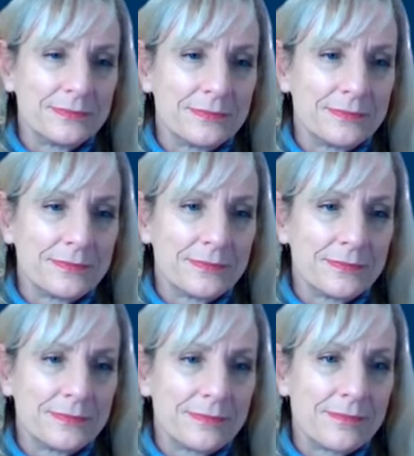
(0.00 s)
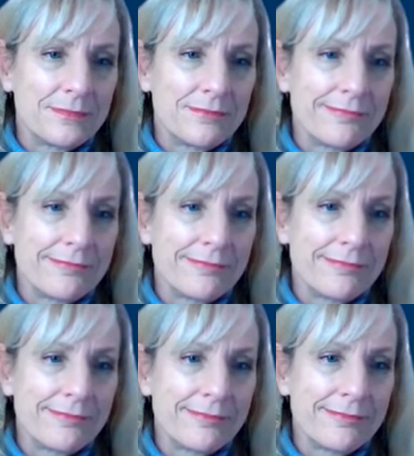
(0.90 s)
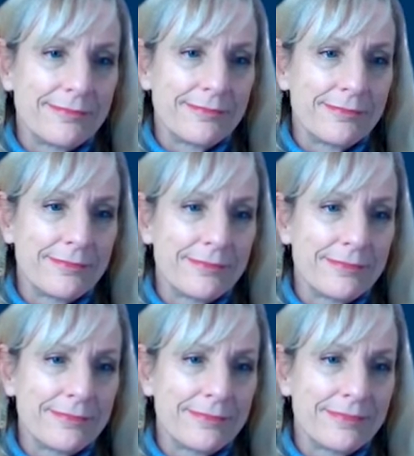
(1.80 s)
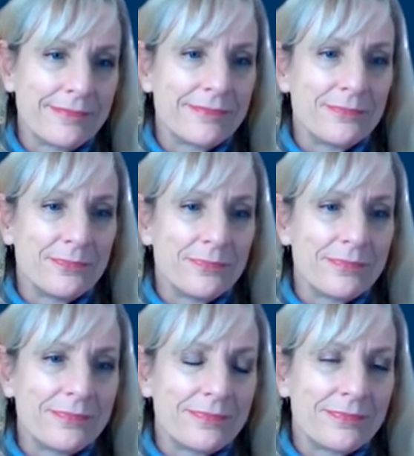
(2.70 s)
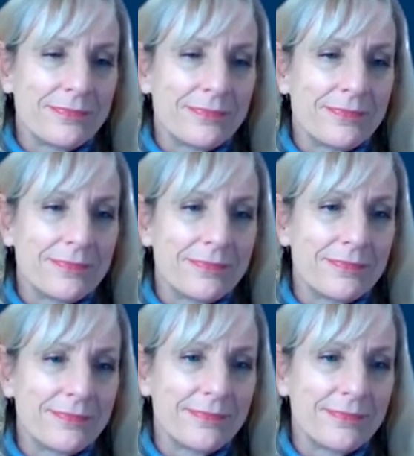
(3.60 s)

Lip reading: The person shown says nothing.